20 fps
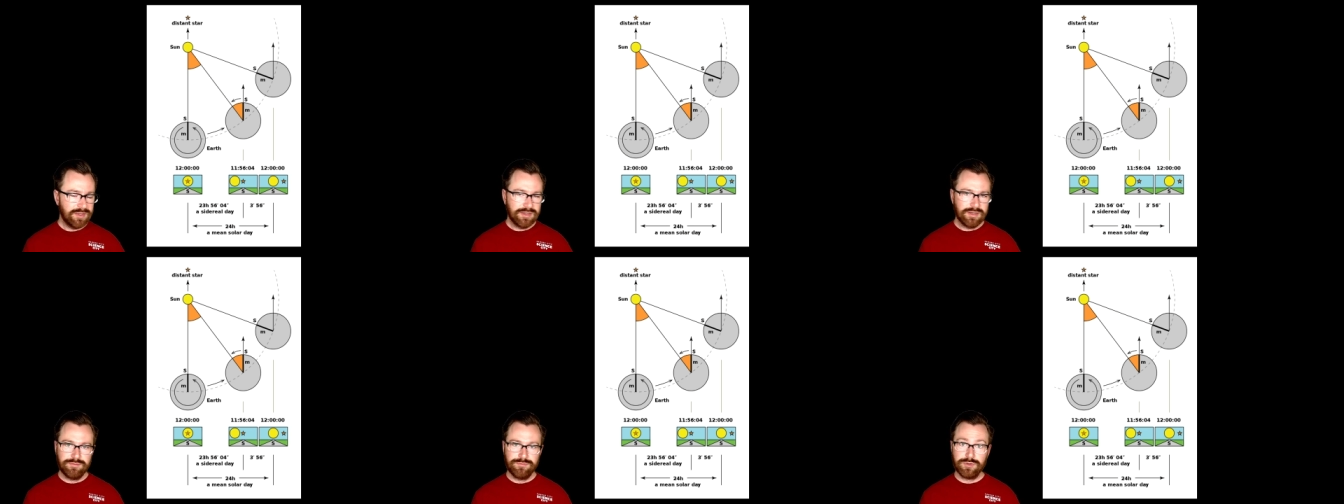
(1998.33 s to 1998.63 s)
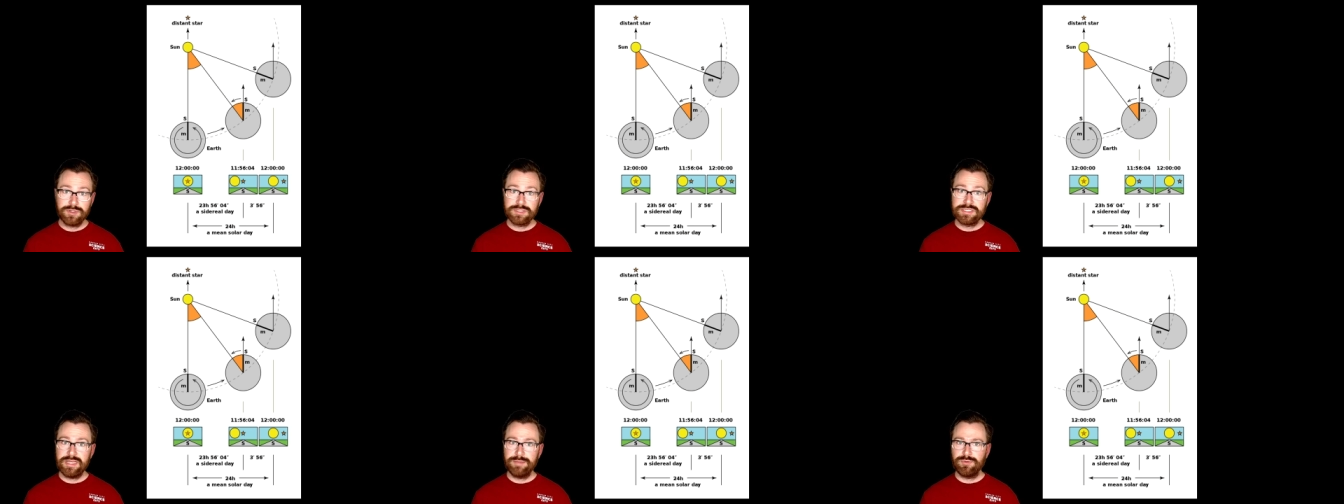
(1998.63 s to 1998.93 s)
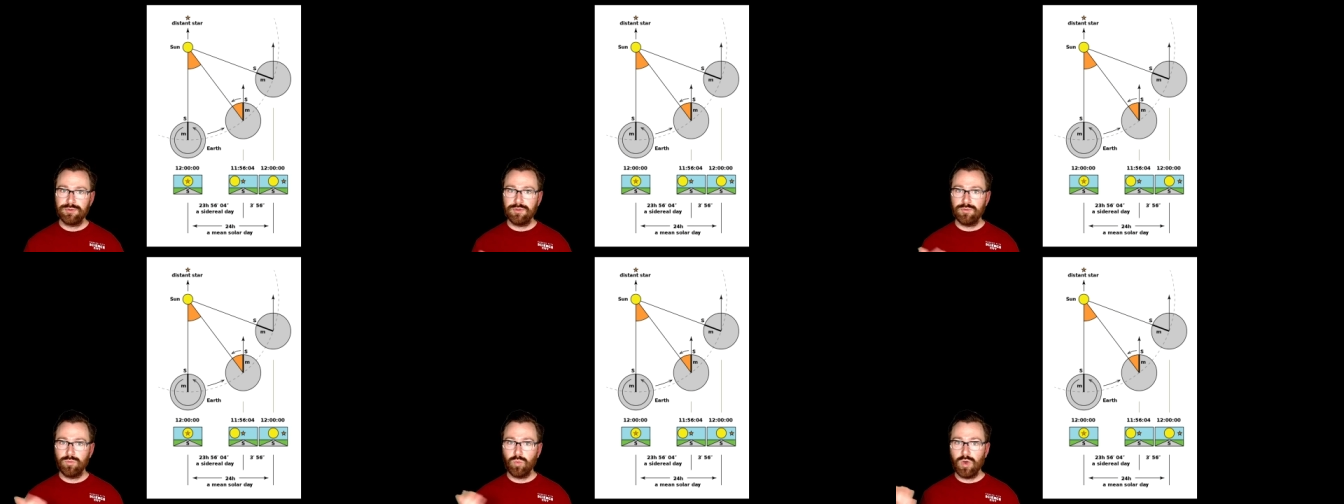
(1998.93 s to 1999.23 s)
for
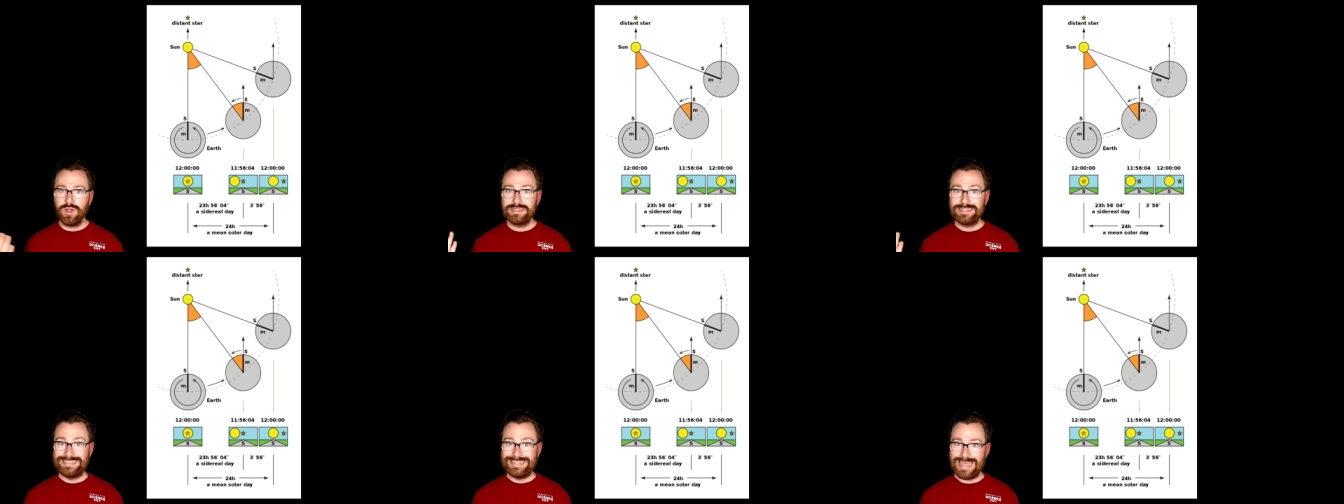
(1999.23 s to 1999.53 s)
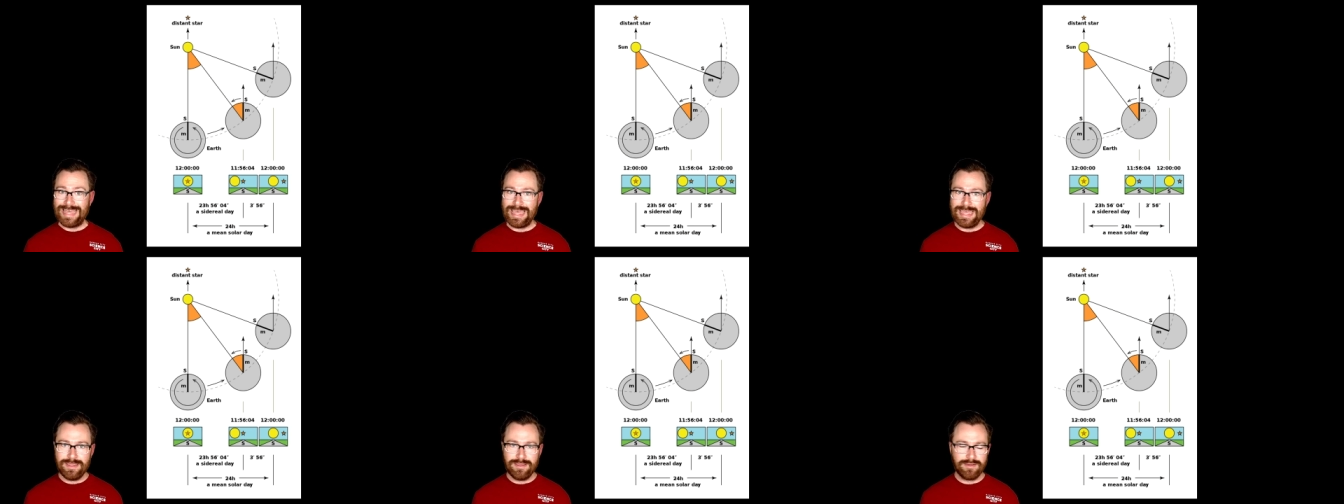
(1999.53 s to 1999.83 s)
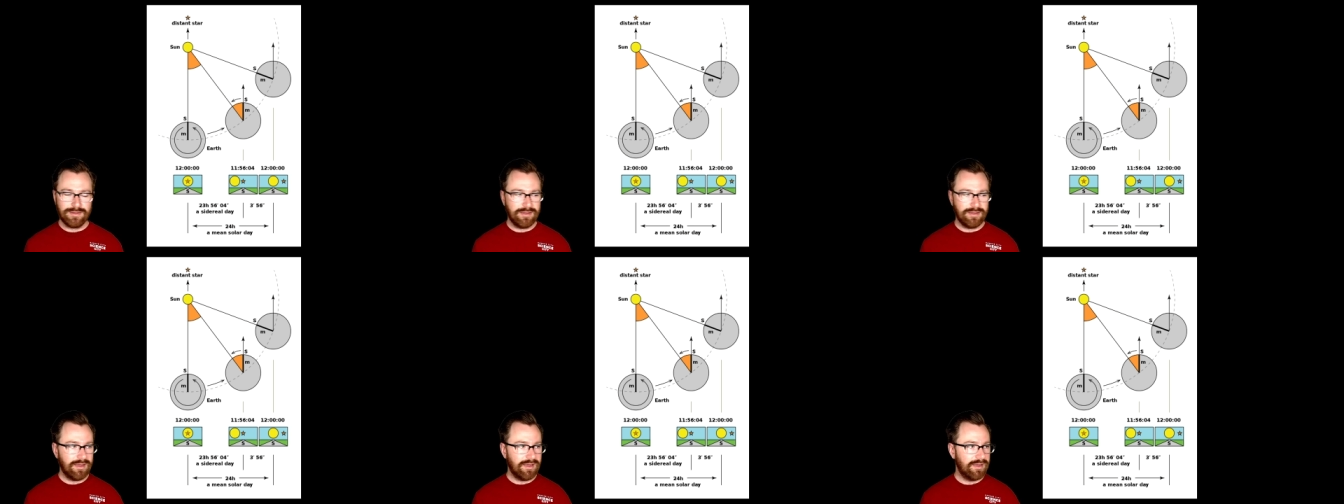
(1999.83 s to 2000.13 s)
example, one day
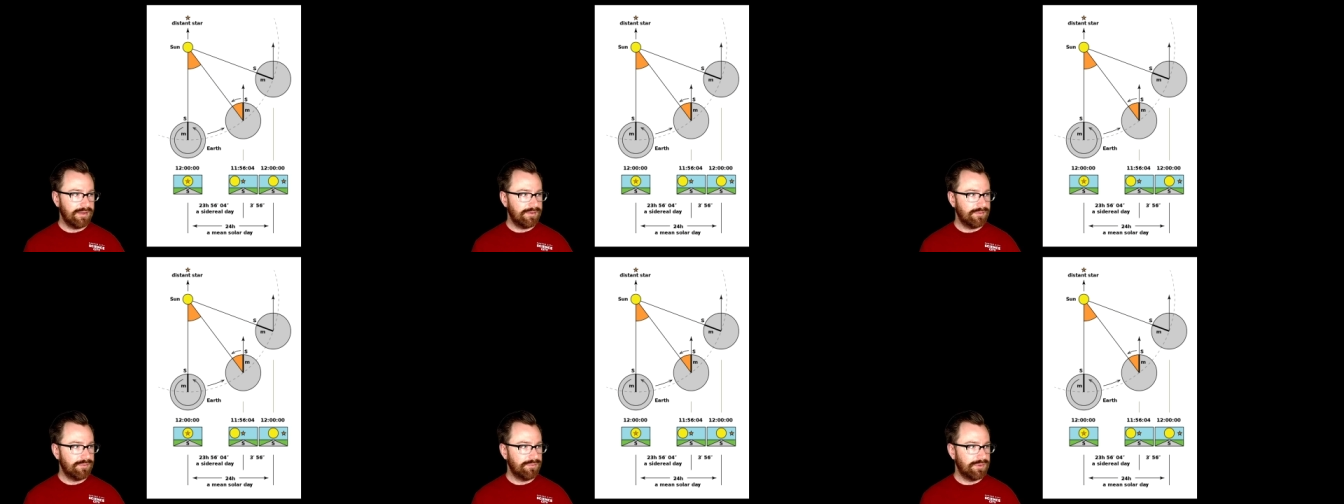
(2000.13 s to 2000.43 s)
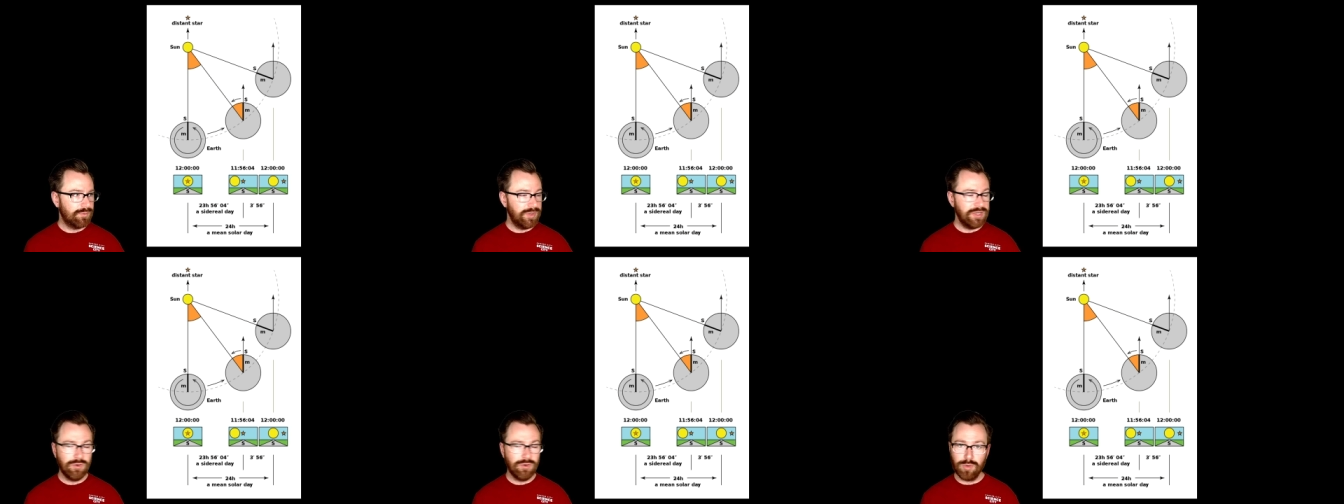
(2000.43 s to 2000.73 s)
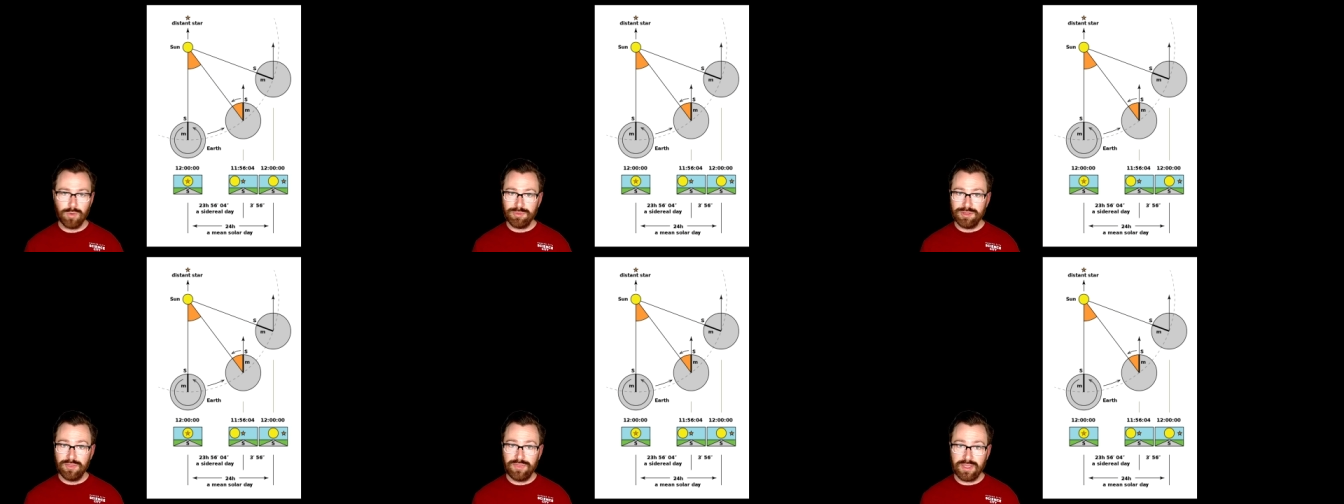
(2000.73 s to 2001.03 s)
uh, that we
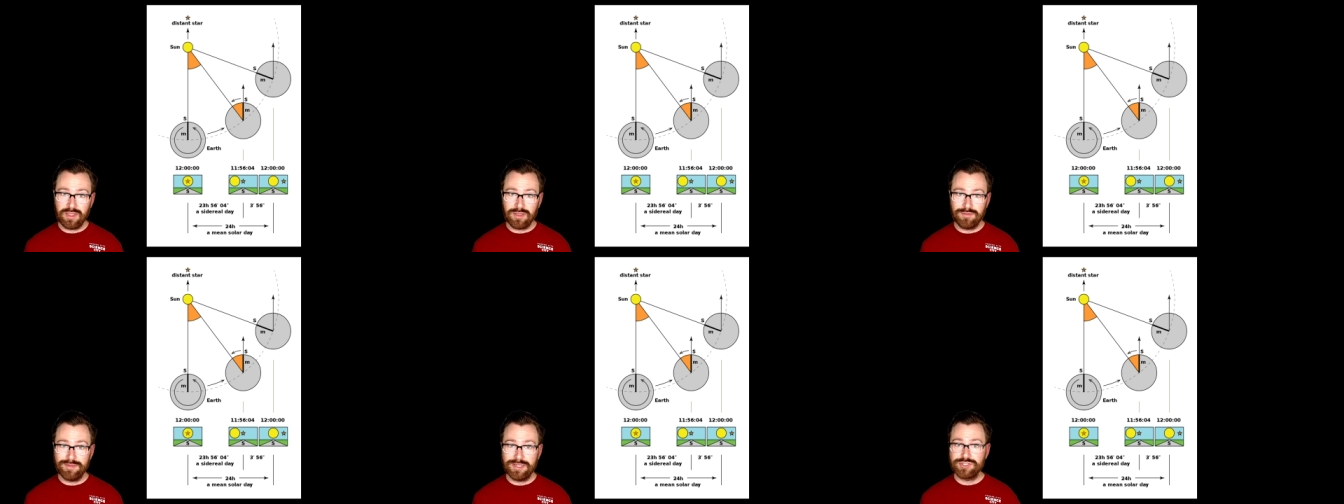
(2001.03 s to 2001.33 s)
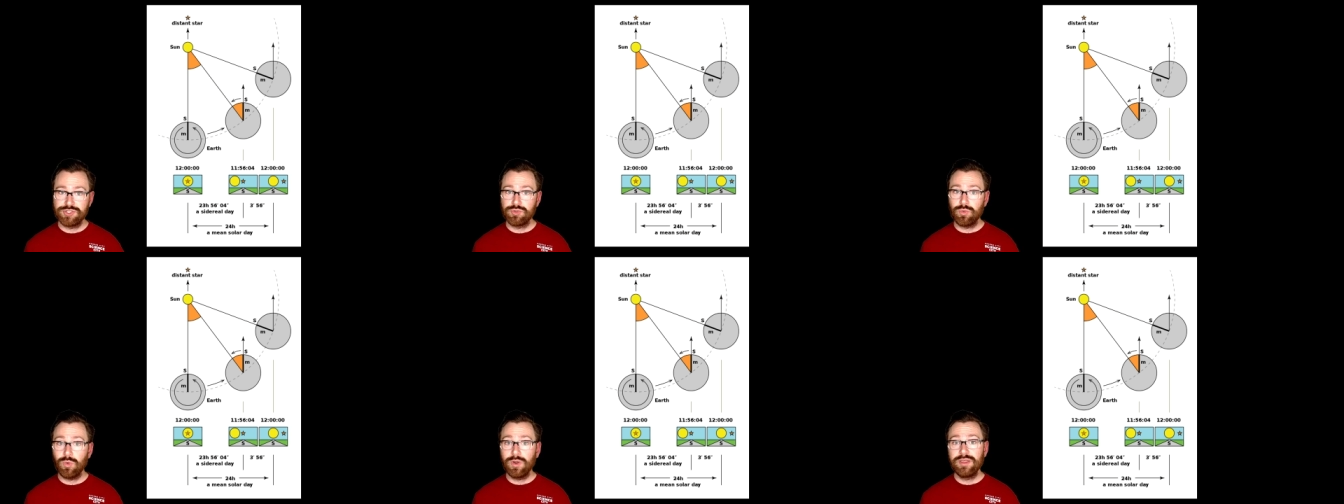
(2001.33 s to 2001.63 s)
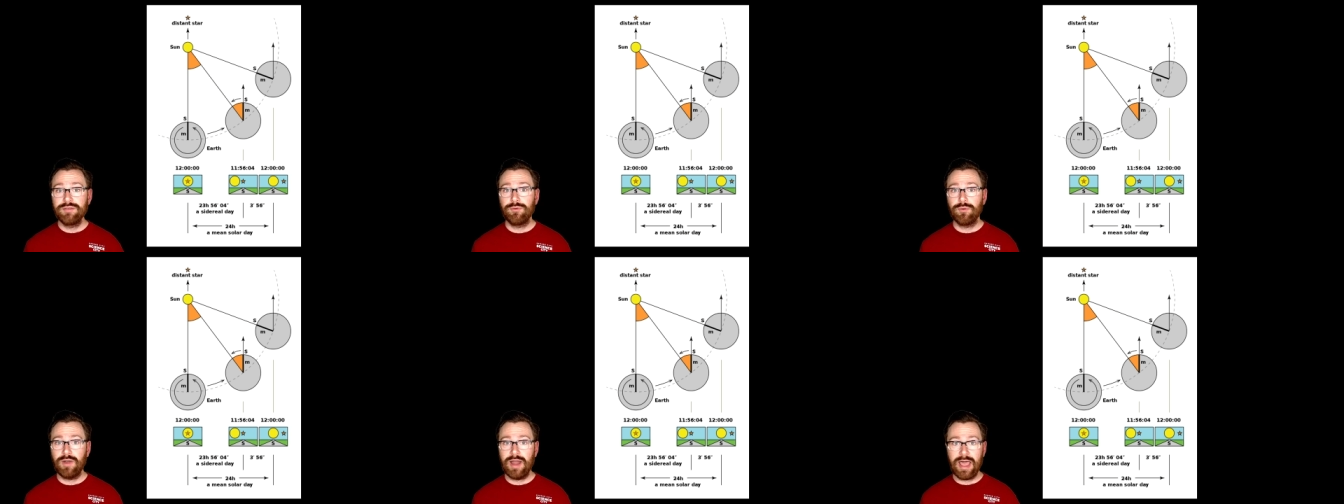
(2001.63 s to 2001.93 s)
normally think of as
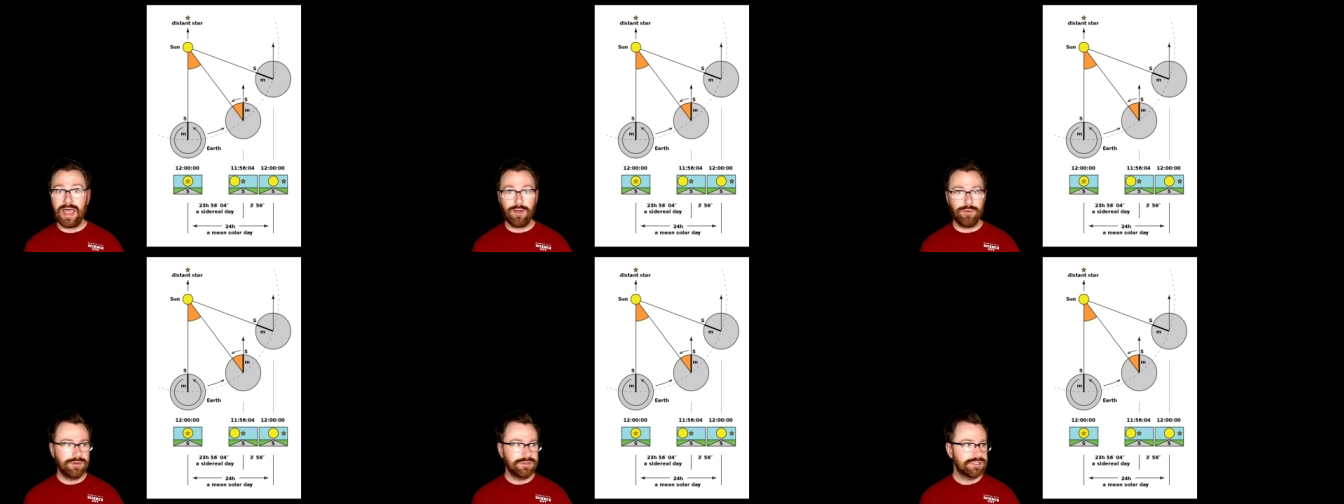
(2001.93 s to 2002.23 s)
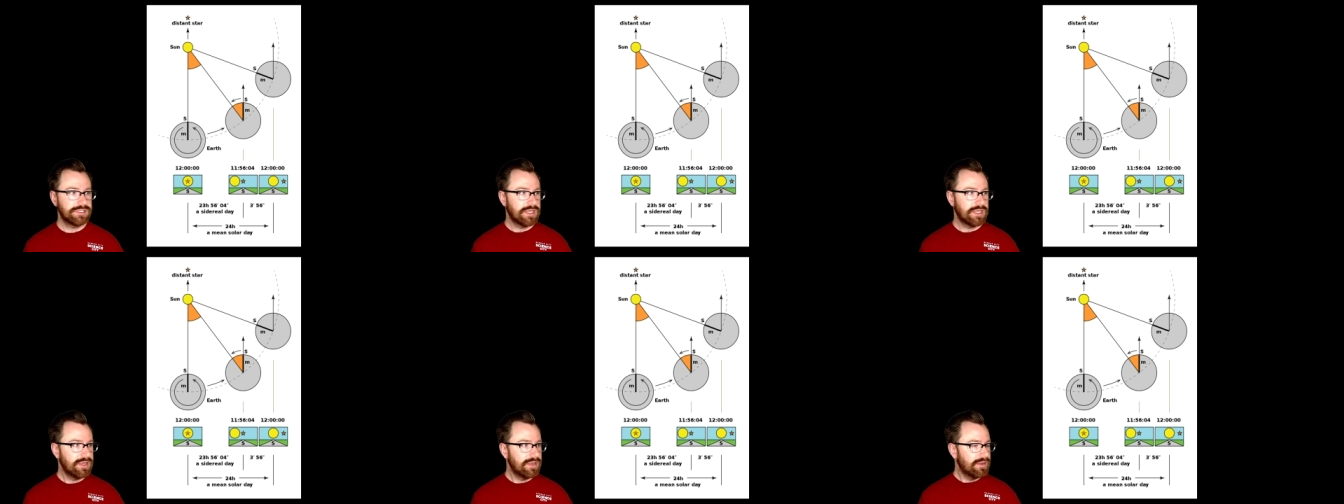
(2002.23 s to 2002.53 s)
24 hours,